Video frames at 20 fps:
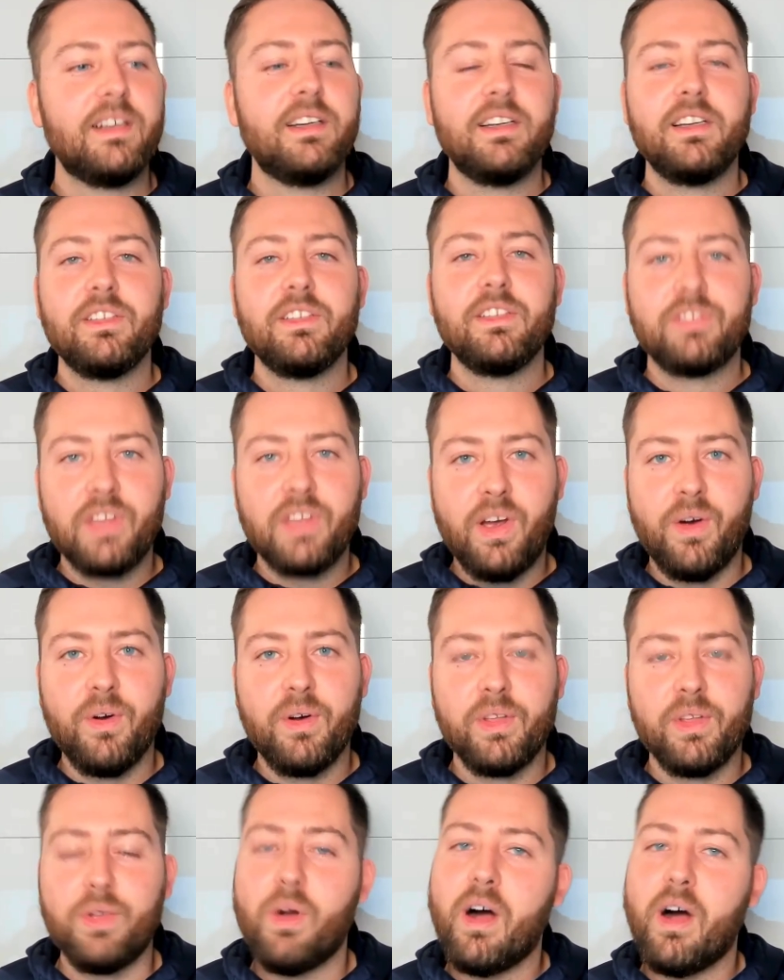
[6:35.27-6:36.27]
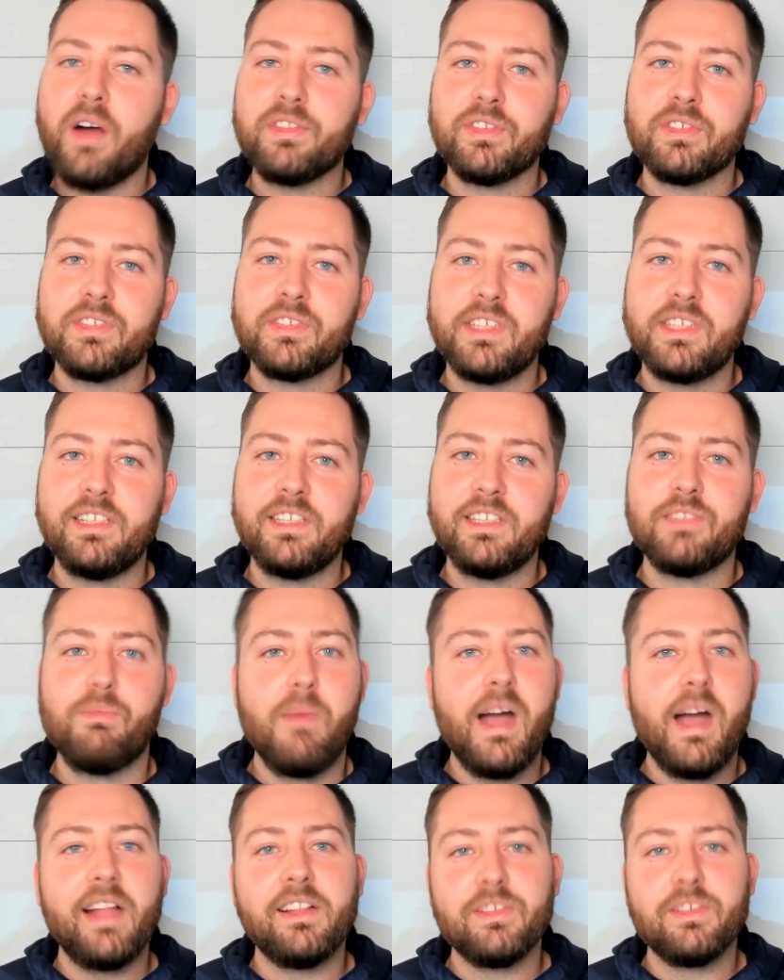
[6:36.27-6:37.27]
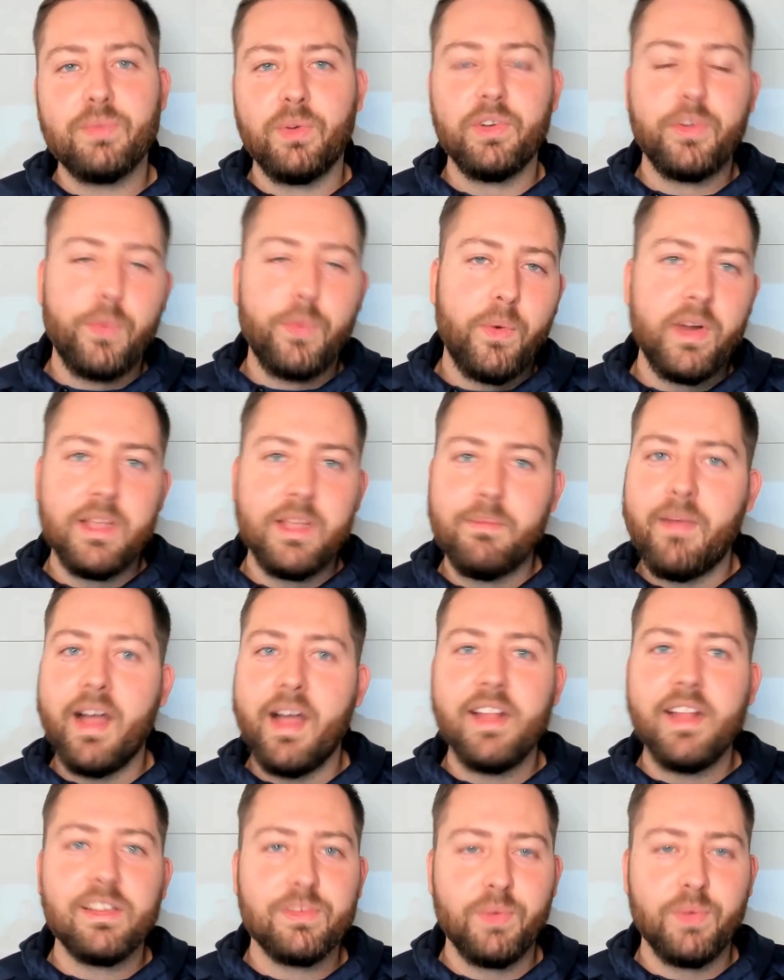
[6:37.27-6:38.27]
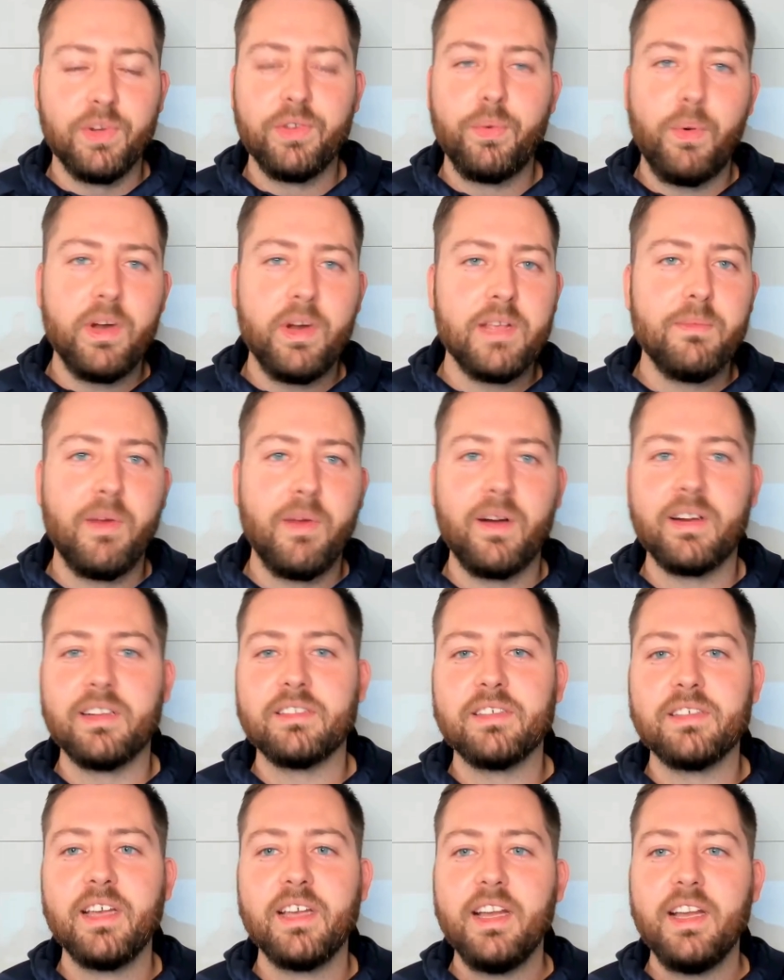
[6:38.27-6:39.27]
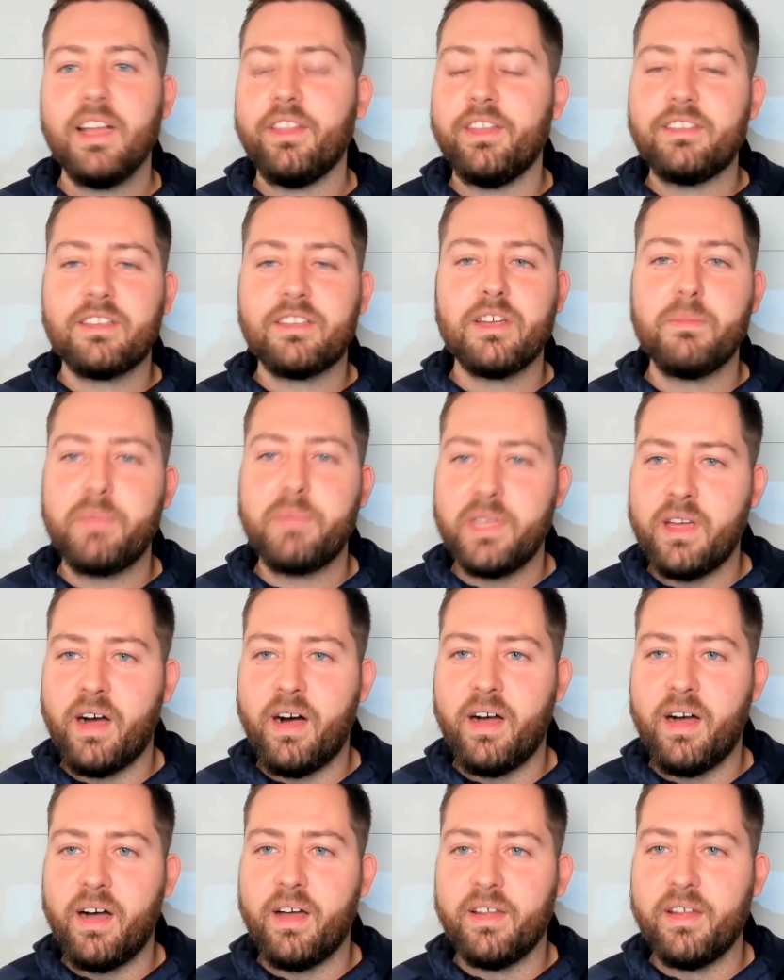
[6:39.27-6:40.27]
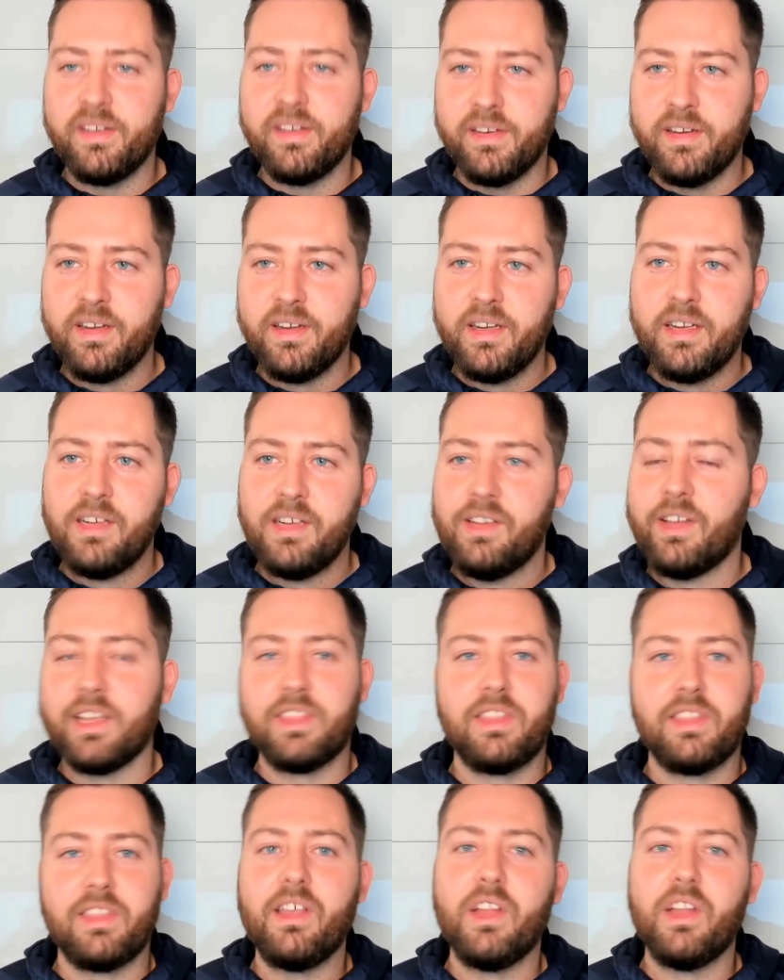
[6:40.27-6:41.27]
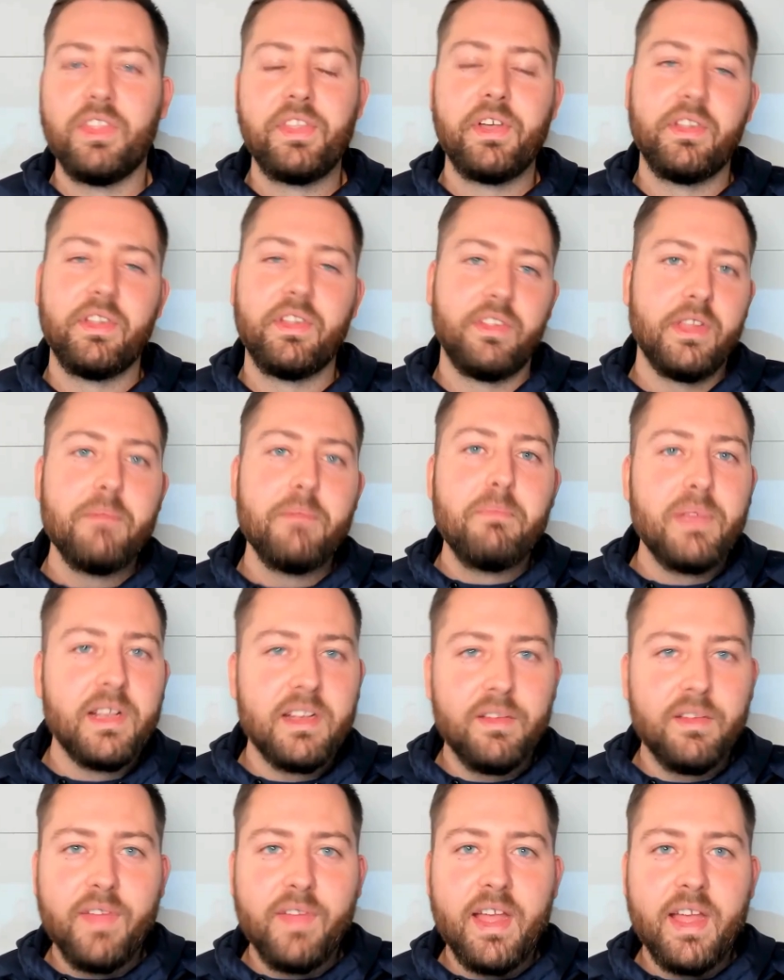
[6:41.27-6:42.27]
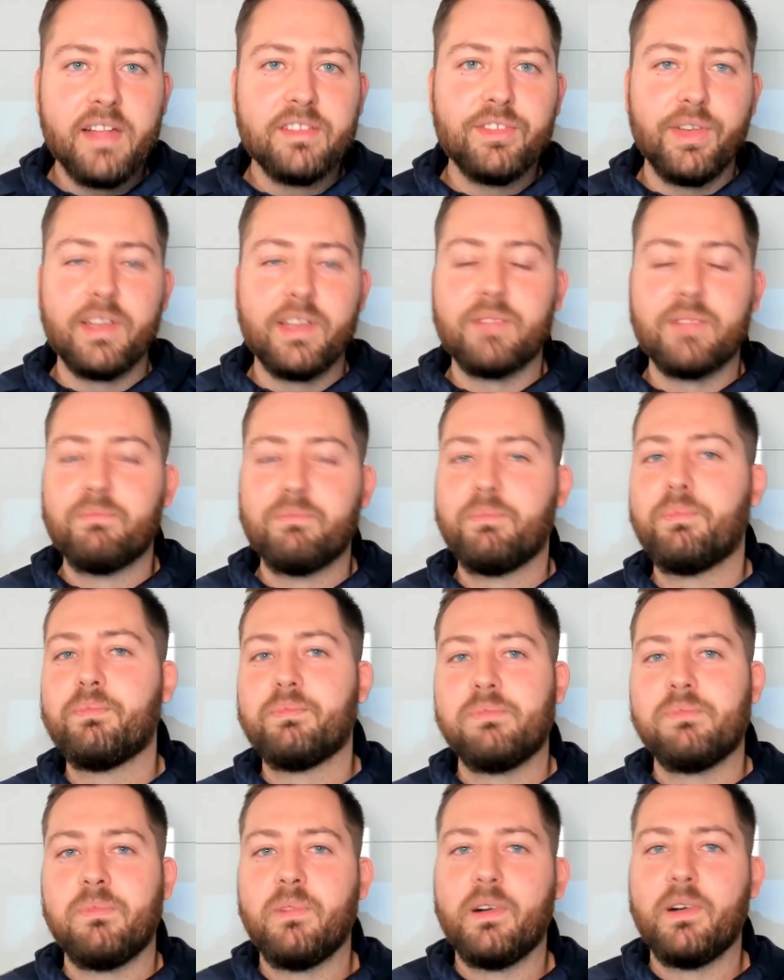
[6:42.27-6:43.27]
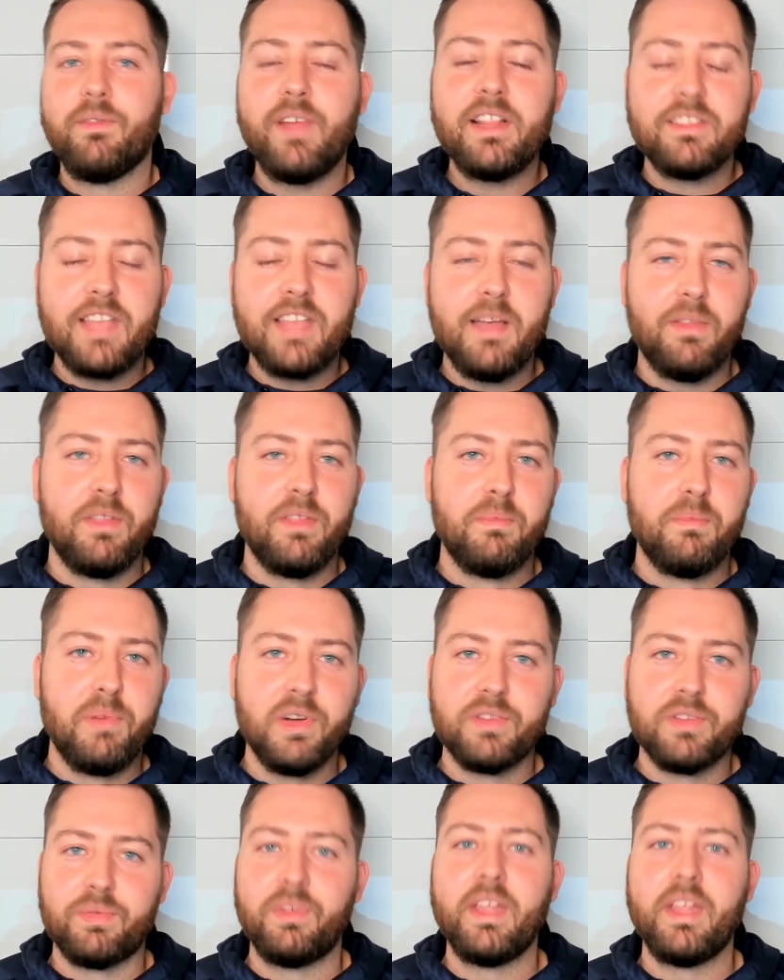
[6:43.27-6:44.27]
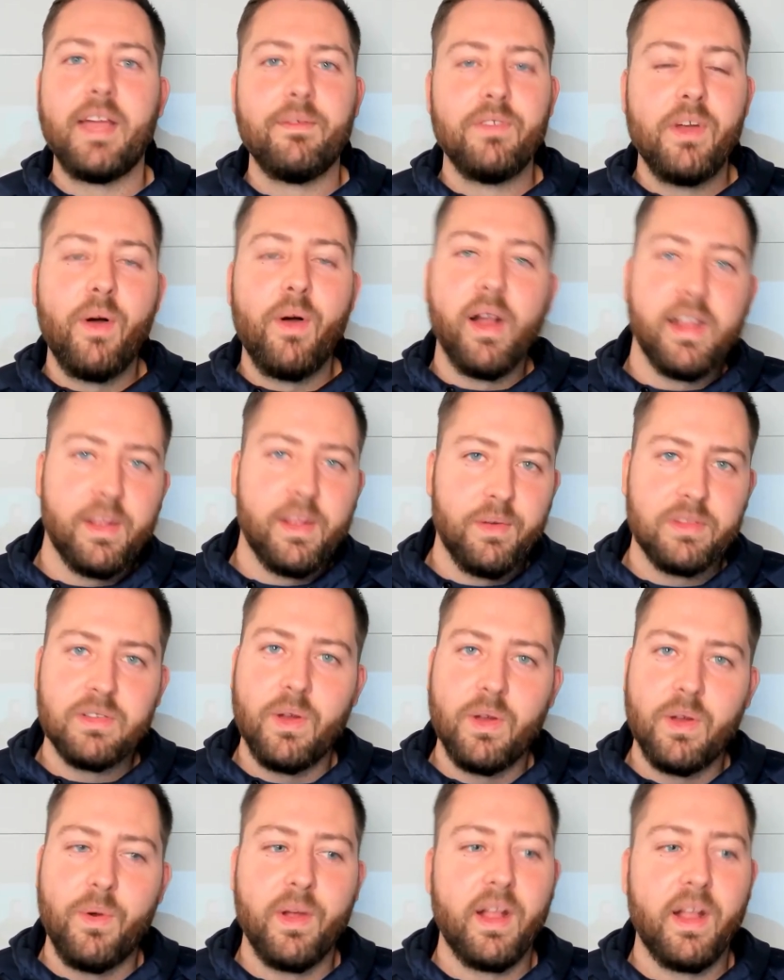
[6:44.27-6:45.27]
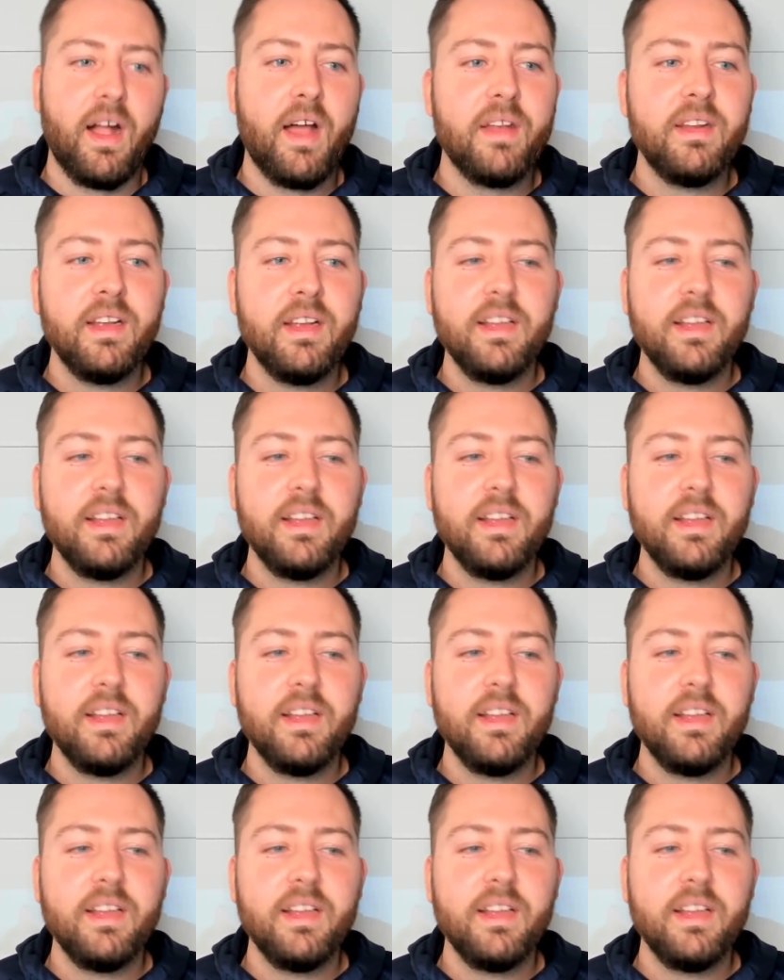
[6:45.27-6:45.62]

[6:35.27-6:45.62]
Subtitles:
So you also see these minus 120, minus 120 markets. These could be on like of the Olympic events, like events that the books really have no idea what's going on.